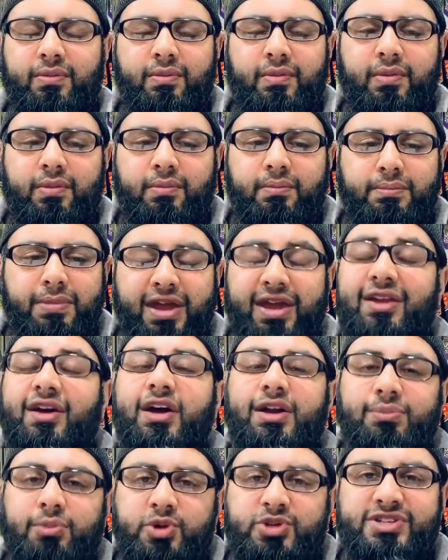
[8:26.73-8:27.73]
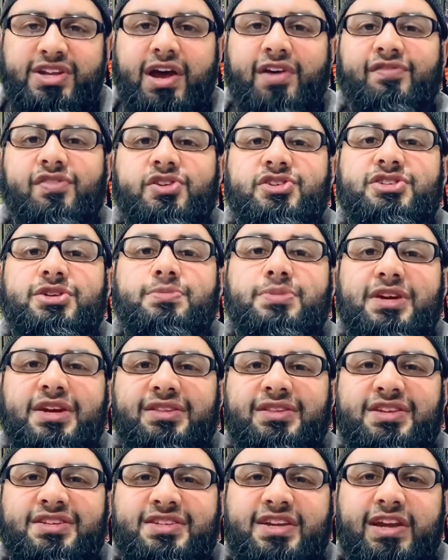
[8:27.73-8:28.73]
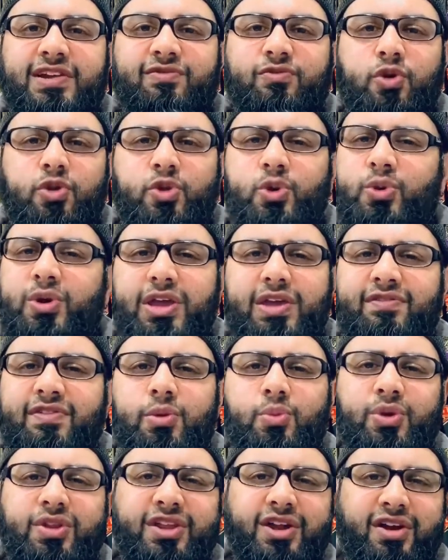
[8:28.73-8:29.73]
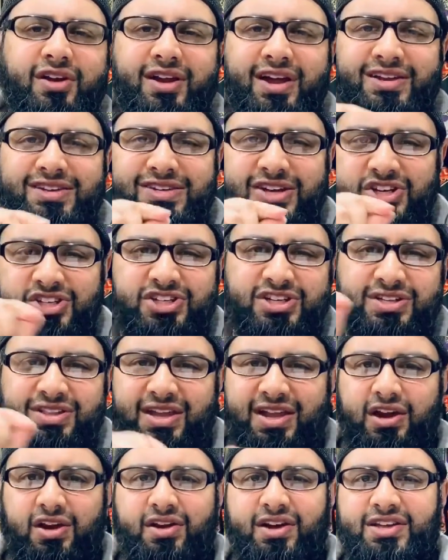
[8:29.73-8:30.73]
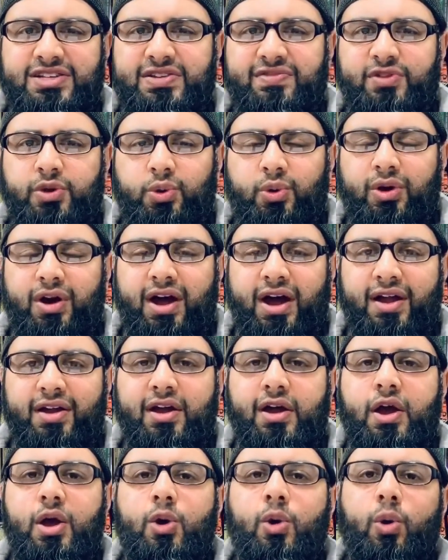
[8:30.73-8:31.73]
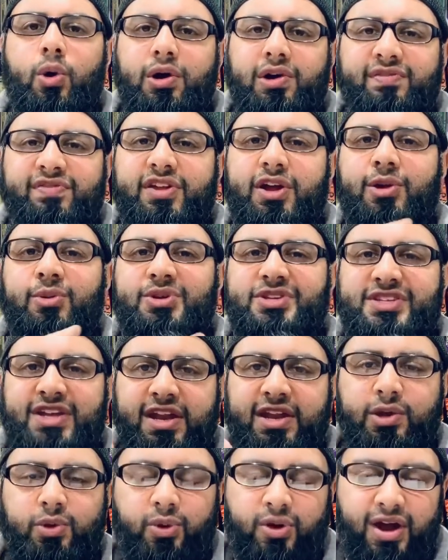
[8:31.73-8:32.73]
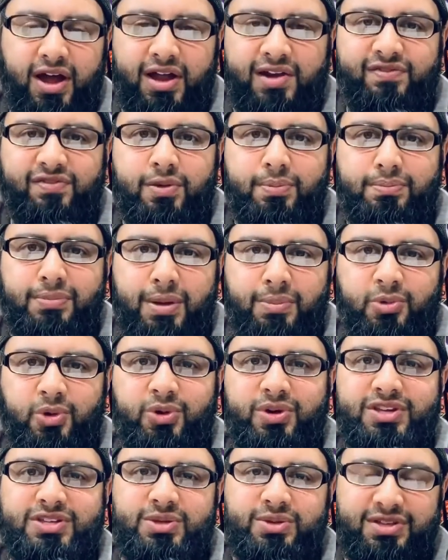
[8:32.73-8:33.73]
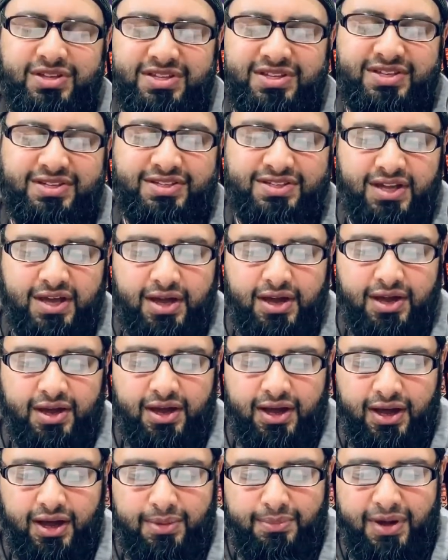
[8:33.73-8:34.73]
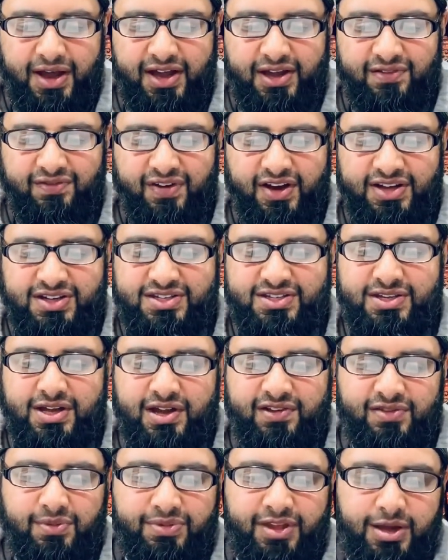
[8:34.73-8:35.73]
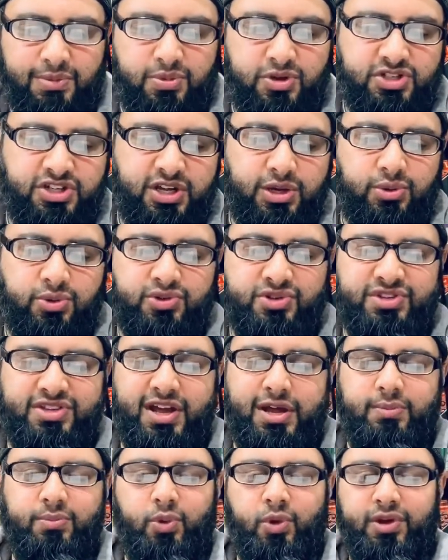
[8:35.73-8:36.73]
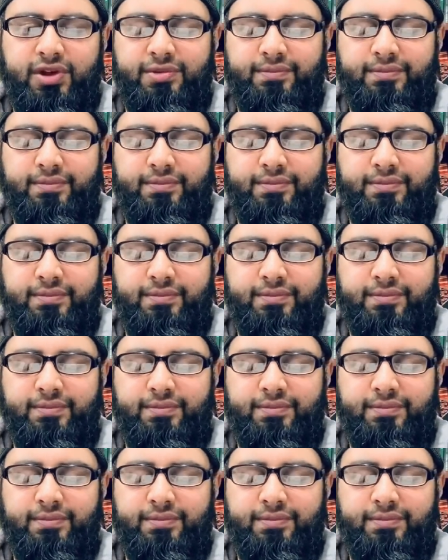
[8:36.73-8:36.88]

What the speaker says: make an utmost effort to be in the state of wudu, even when they are not touching the areas of the Quran or if they are reciting Quran from memory. So this is my advice from that particular standpoint.